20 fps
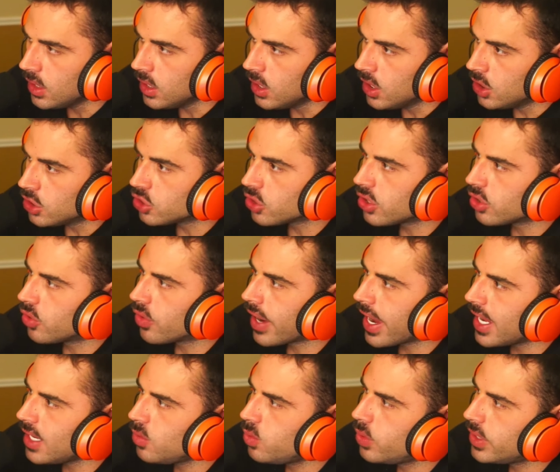So the
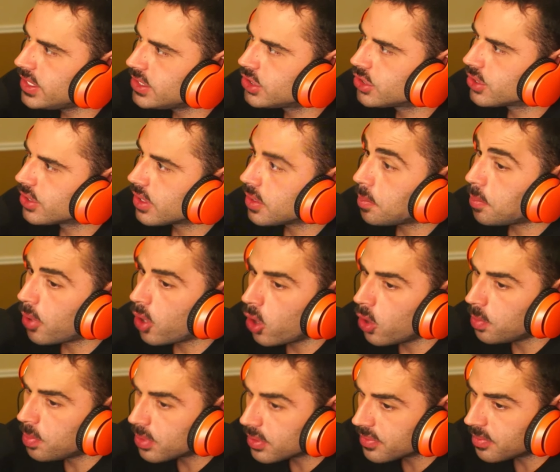Grand Wizard, the
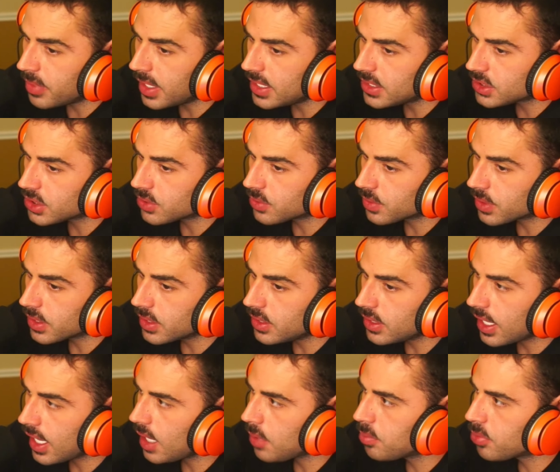Pope of Masonry,
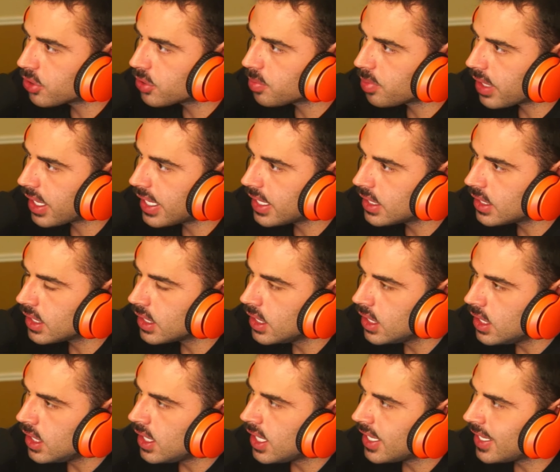Albert Pike,
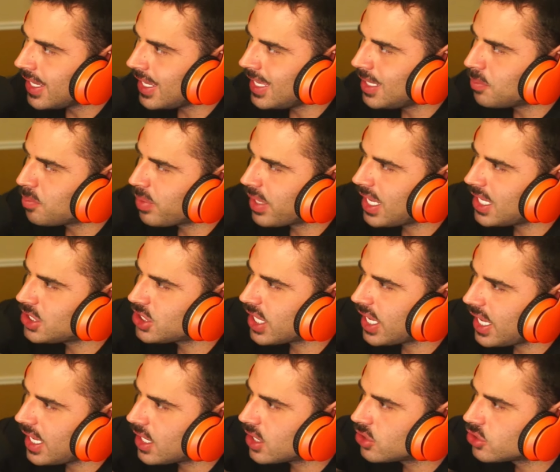in page
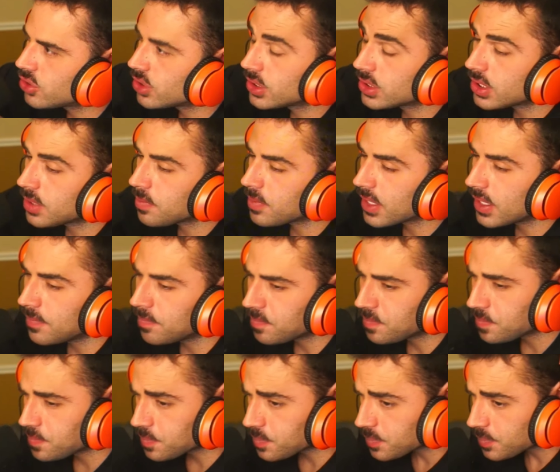800 and something,
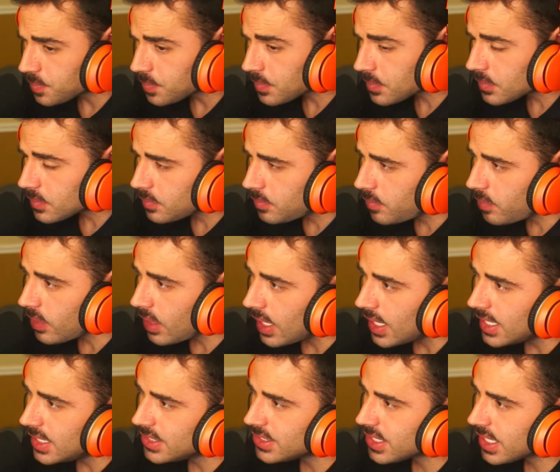
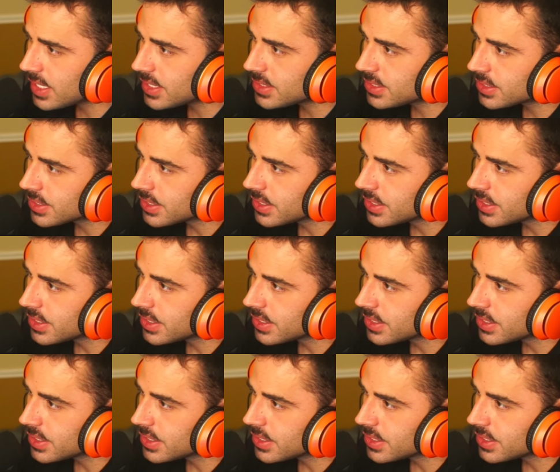he says,